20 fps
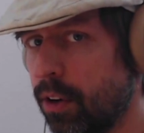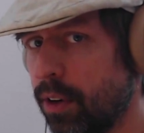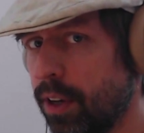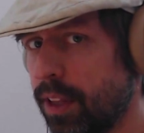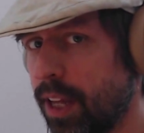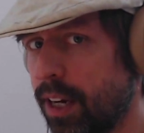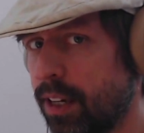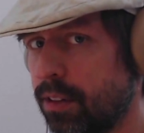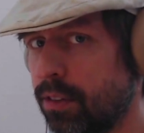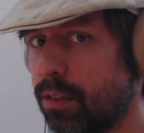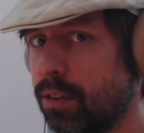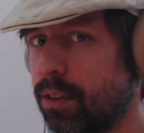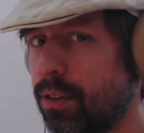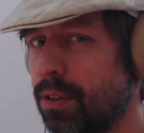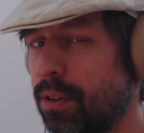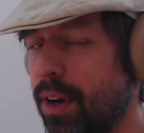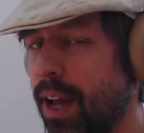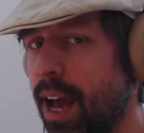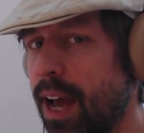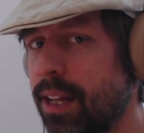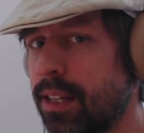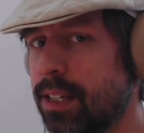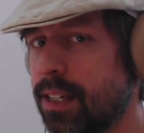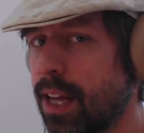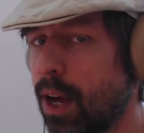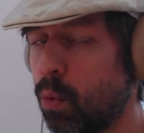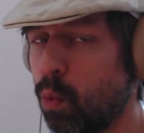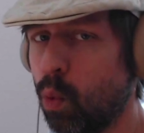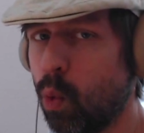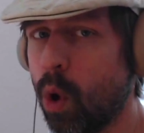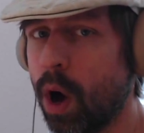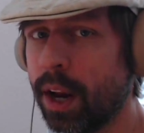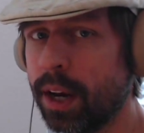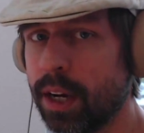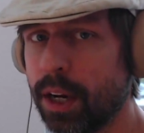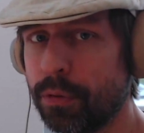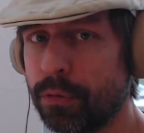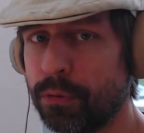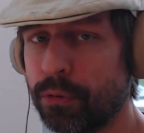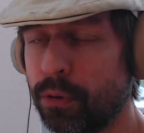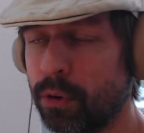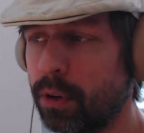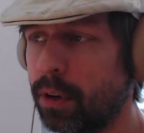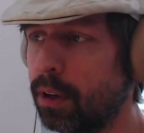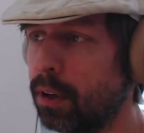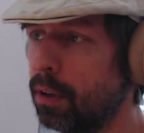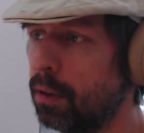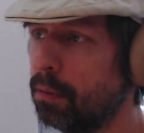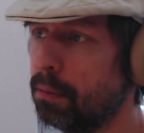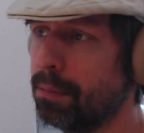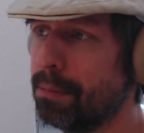and that creates that wonderful